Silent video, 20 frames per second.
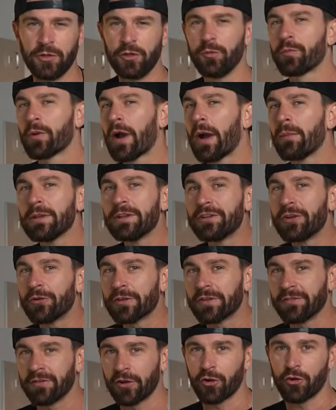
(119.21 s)
But you probably
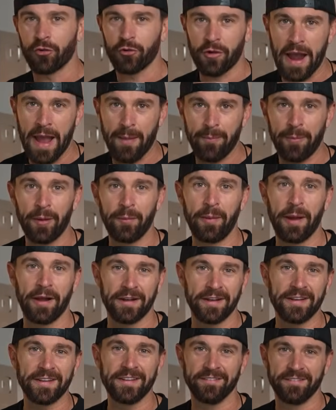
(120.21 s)
don't give a crap
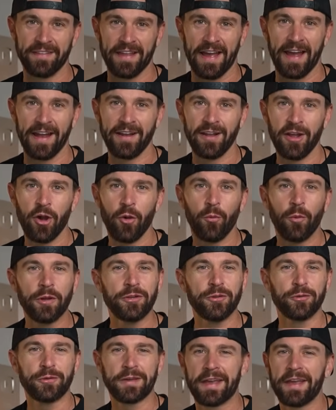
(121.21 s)
about any of that. What
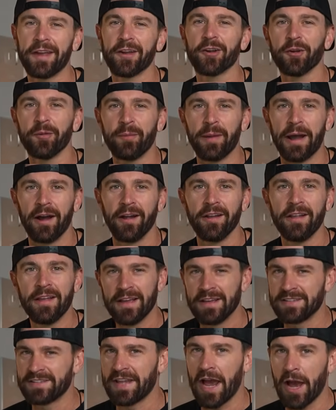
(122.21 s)
you care about
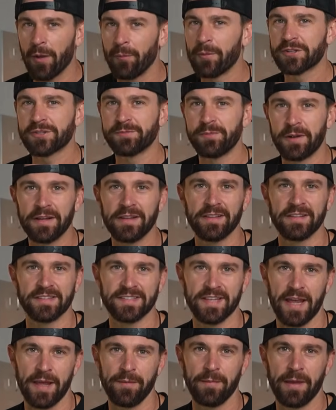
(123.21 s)
is how much money the
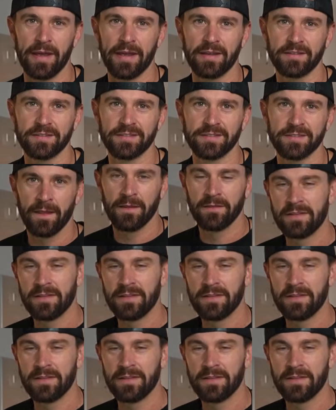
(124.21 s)
site makes.